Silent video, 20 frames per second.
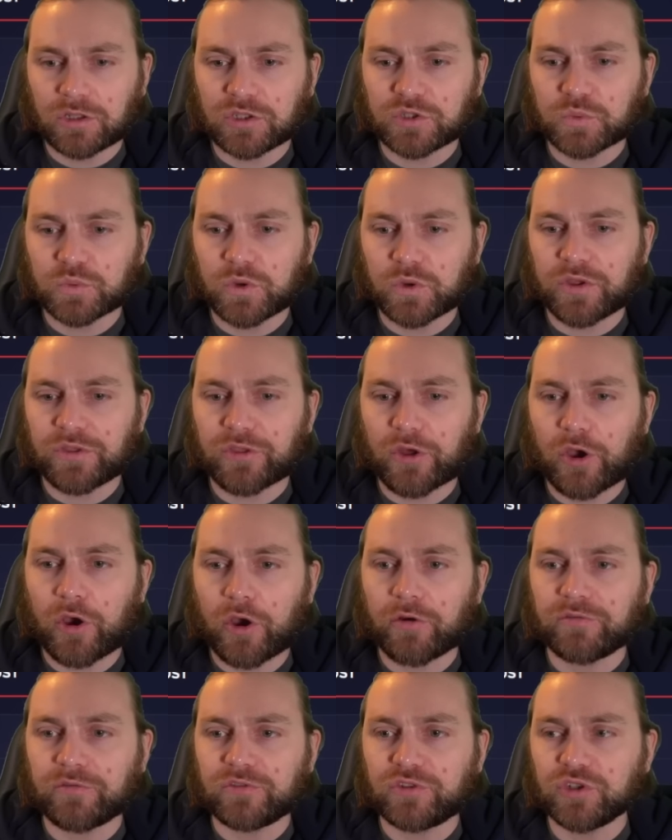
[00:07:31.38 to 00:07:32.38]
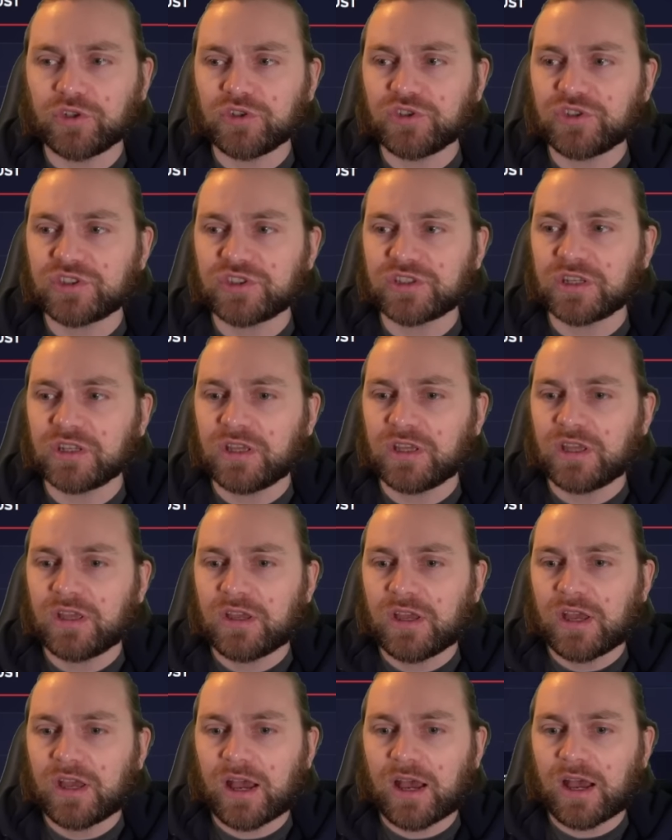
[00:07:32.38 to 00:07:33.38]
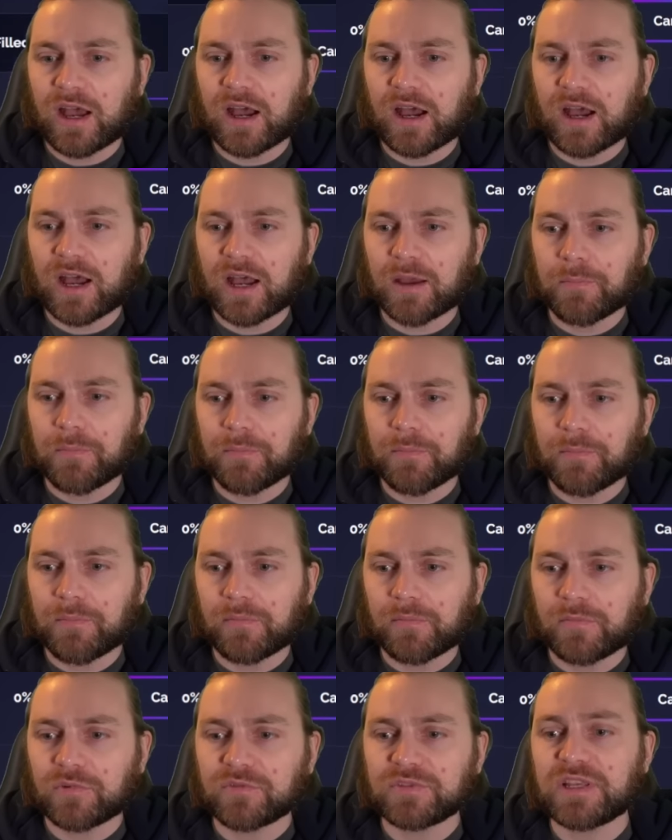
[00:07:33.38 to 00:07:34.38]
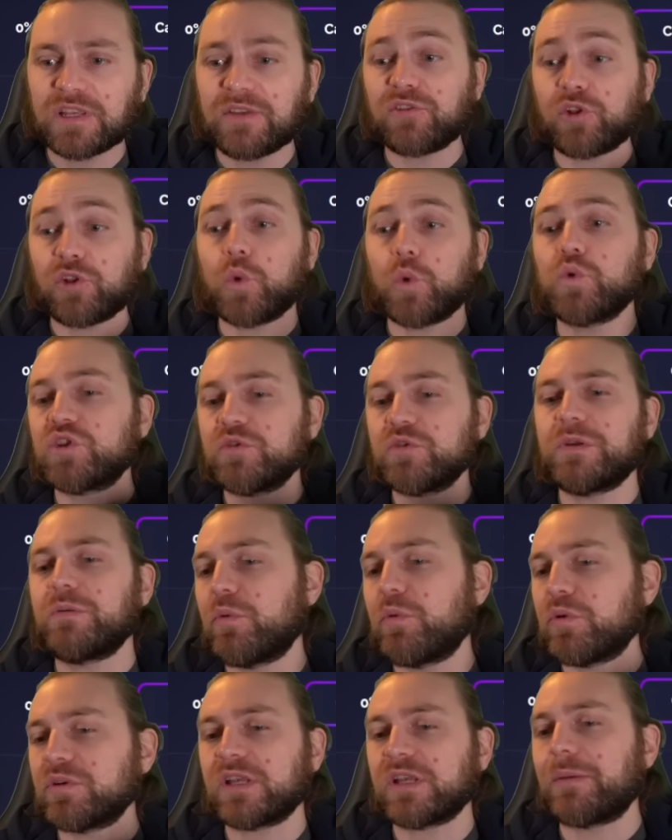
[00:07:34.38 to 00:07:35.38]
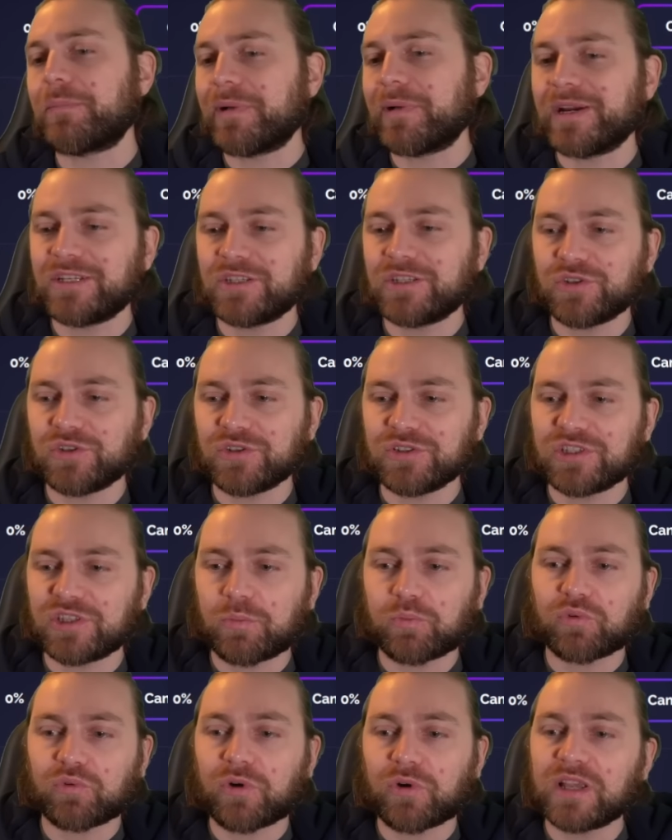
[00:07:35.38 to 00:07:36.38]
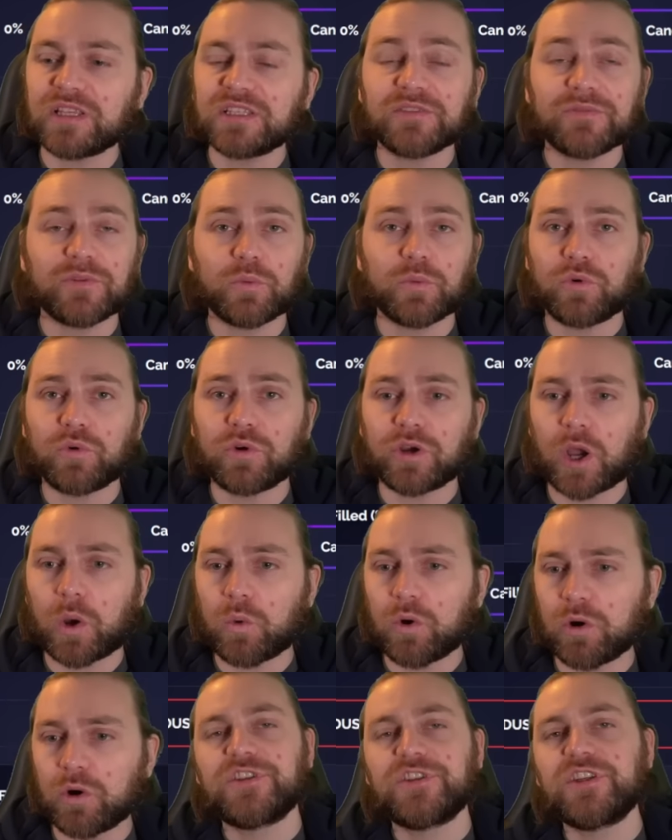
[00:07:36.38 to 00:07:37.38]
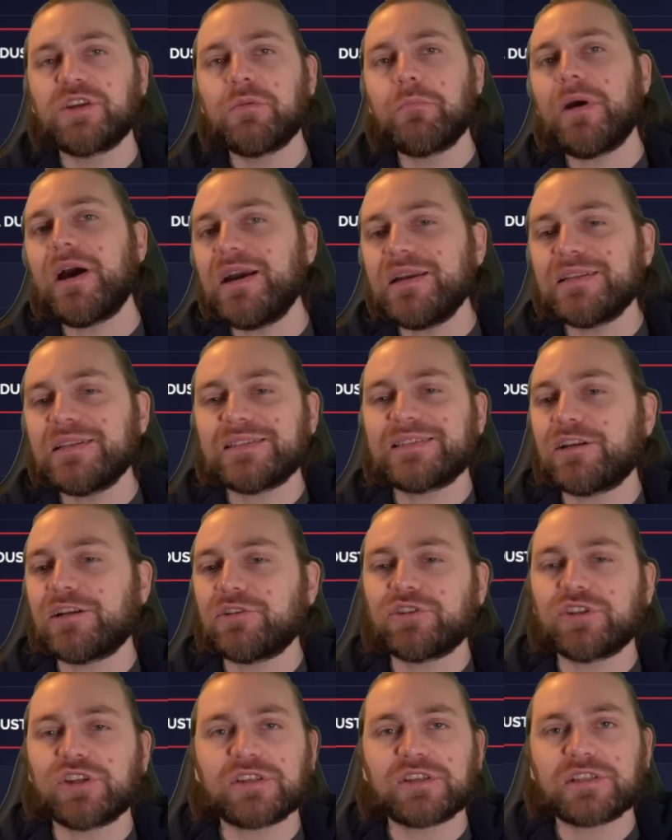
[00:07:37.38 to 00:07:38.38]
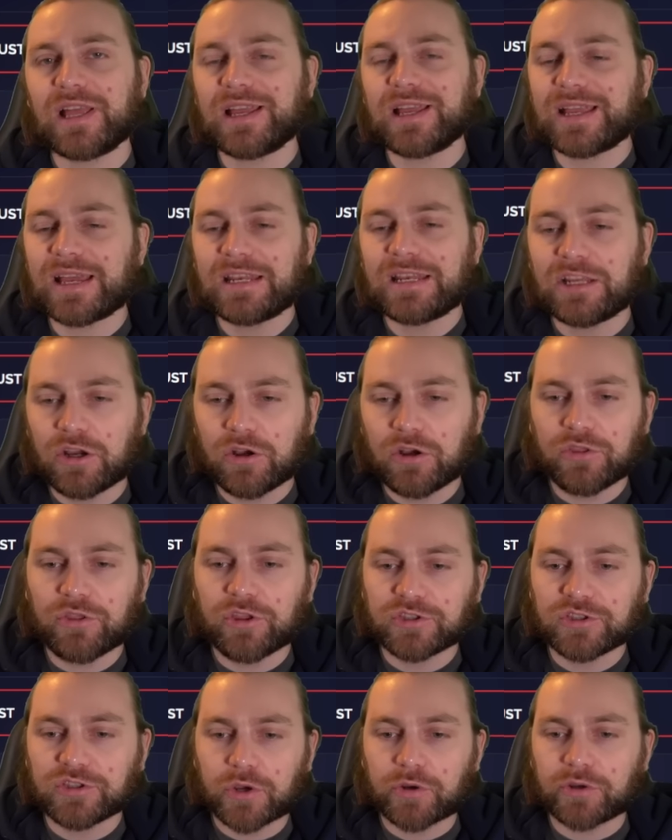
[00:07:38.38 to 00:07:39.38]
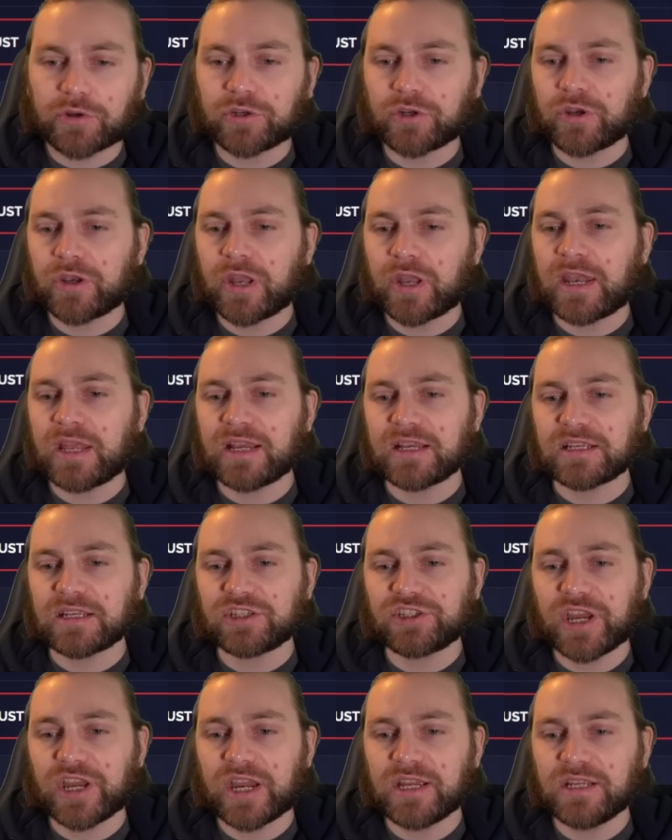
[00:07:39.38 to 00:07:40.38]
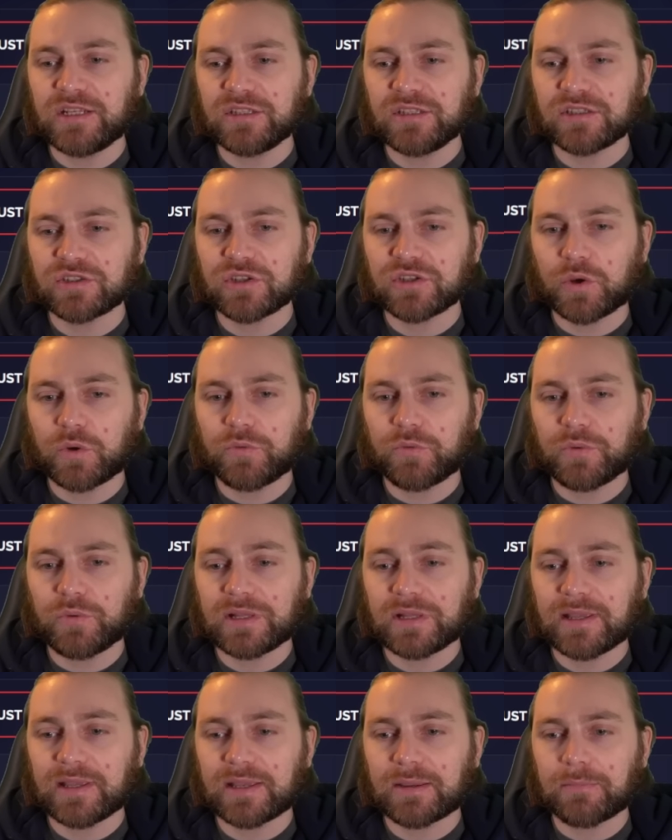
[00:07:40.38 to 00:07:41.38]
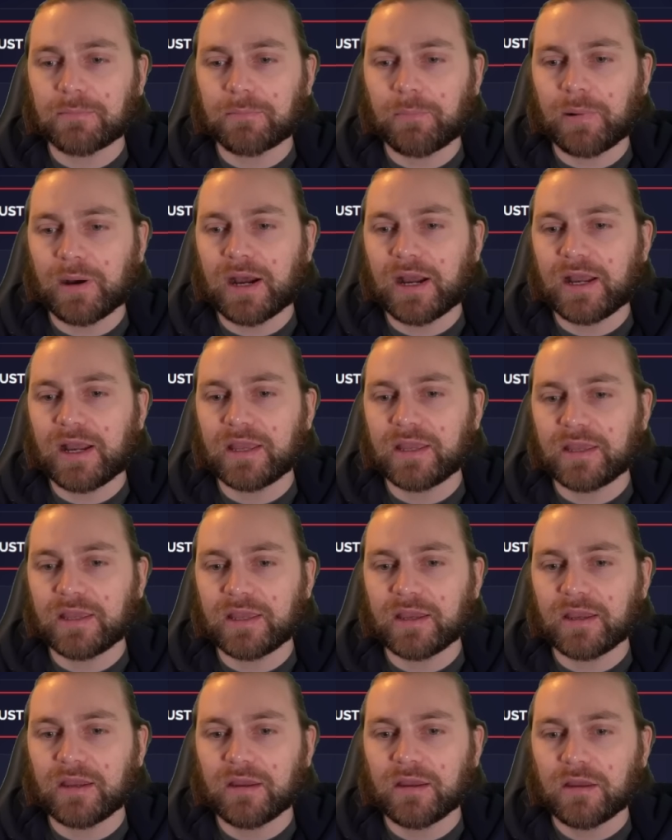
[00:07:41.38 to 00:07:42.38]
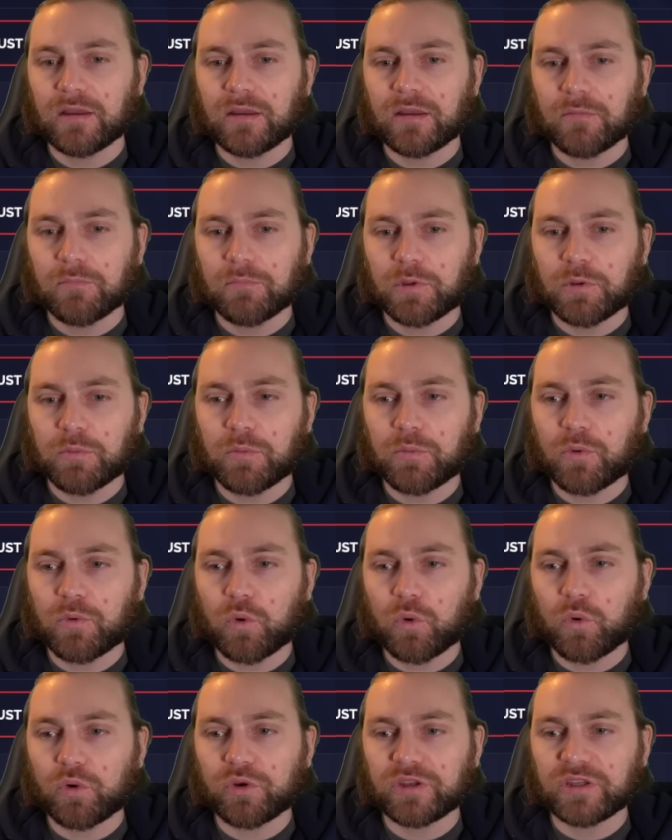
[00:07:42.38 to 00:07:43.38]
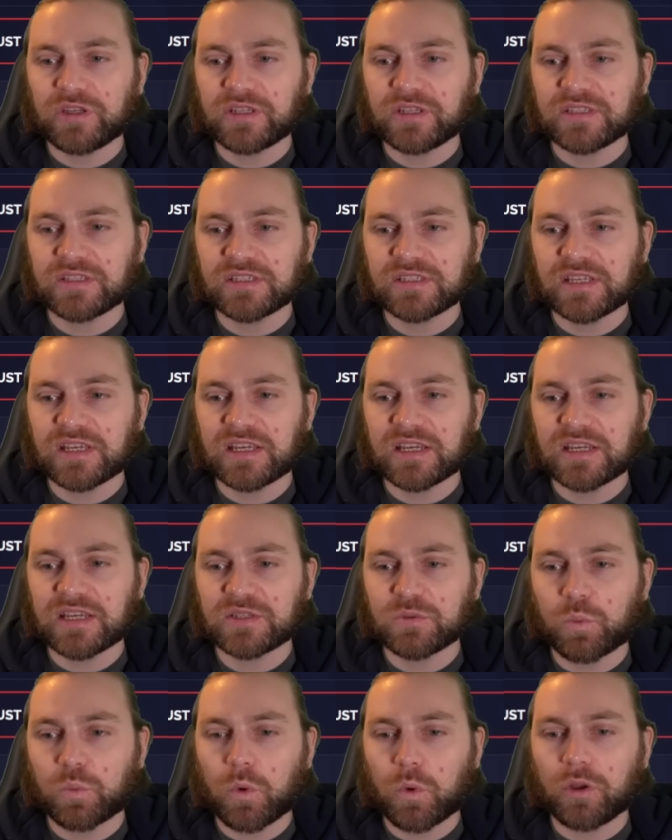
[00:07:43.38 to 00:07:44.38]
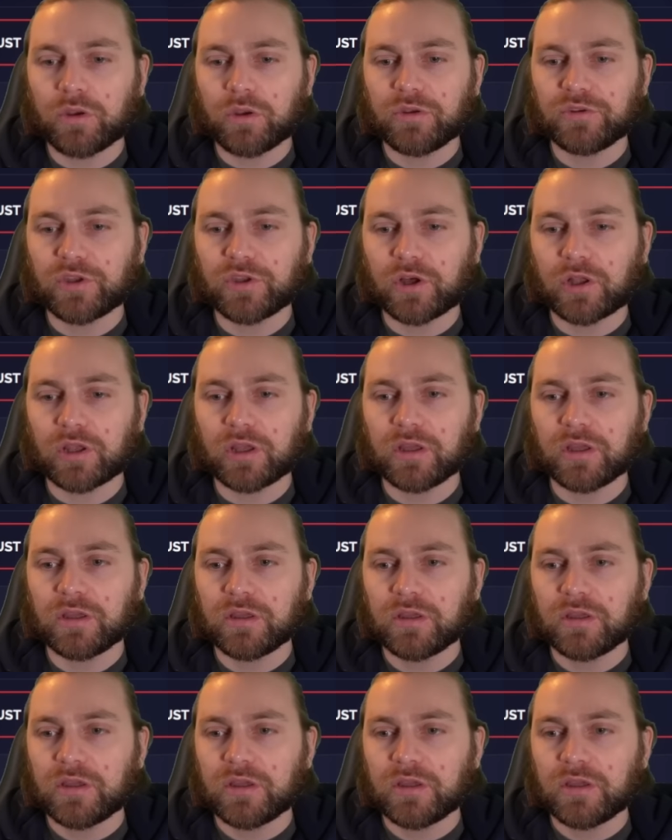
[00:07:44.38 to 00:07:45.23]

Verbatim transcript: worth of dust. Um, and obviously if loads of people start buying dust, the price of it will go up. So you can buy and sell dust like any other token on any exchange. So if we click buy here, Minimum order you can see is $1. So